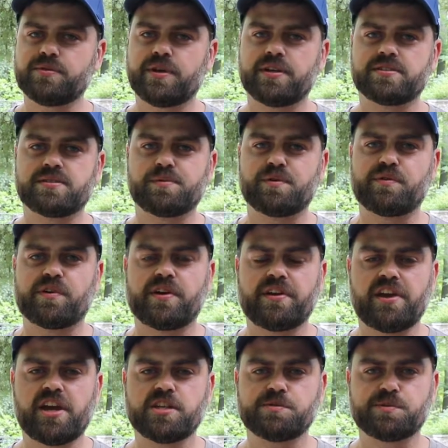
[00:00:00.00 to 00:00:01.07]
We had some of our
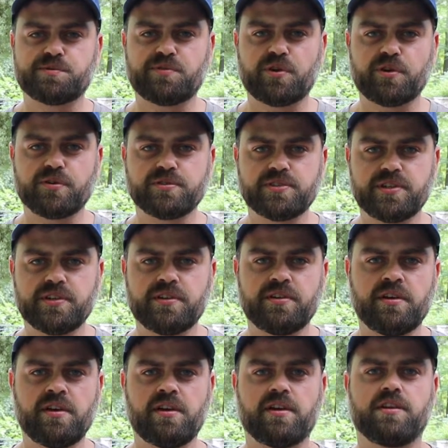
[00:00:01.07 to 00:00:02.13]
engagement photos here,
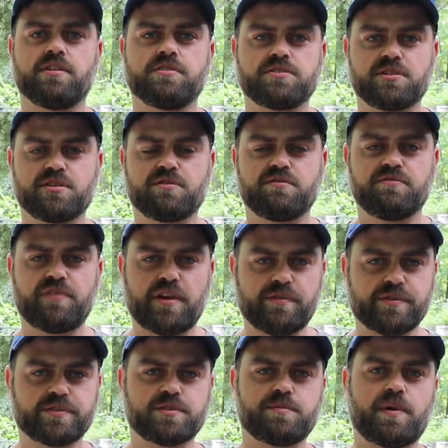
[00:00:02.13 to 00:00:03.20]
and it's our
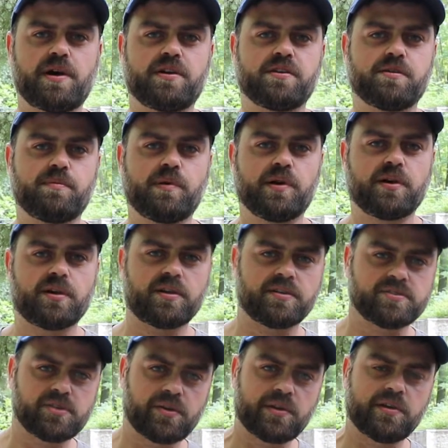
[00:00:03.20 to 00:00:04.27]
favorite spot in the park.
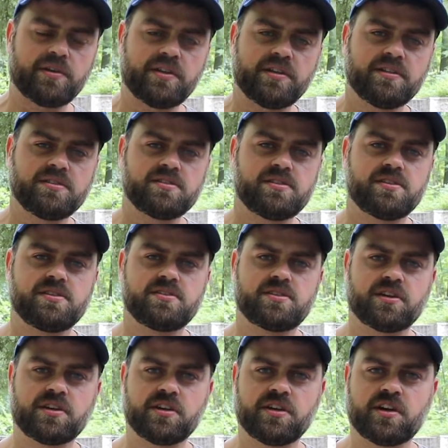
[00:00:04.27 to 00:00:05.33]
So here it is, the
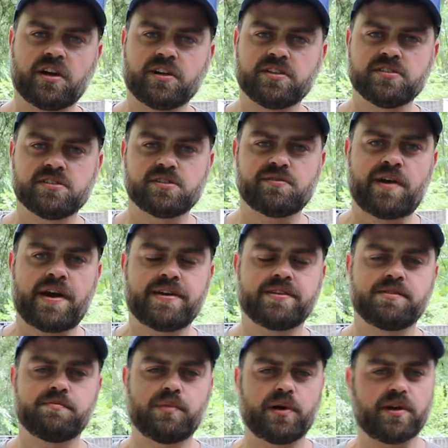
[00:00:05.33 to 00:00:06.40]
Sunken Gardens of
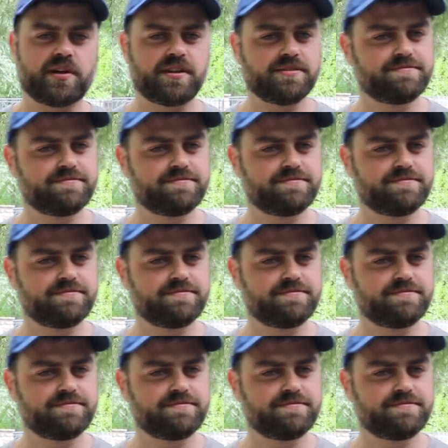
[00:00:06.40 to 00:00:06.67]
Highland Park.